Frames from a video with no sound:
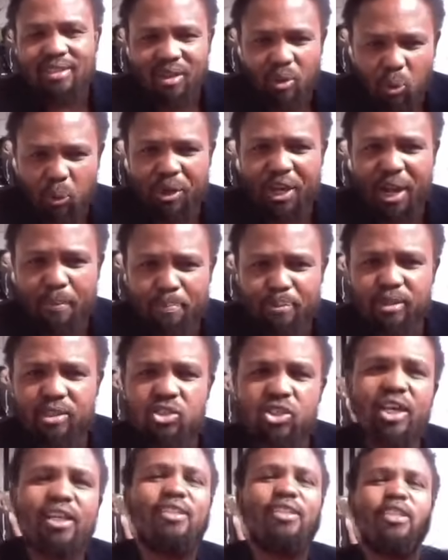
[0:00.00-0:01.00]
We
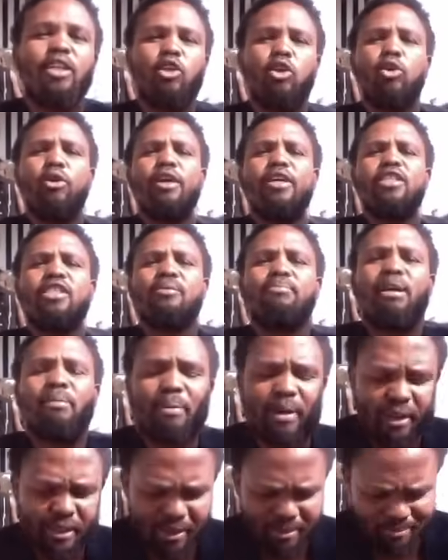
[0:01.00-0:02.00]
appreciate the knowledge, my
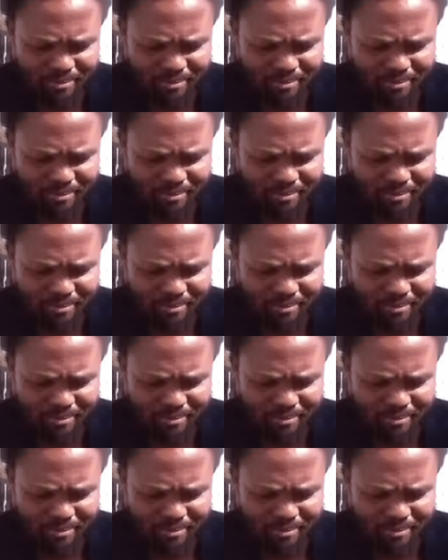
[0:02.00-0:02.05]
brother.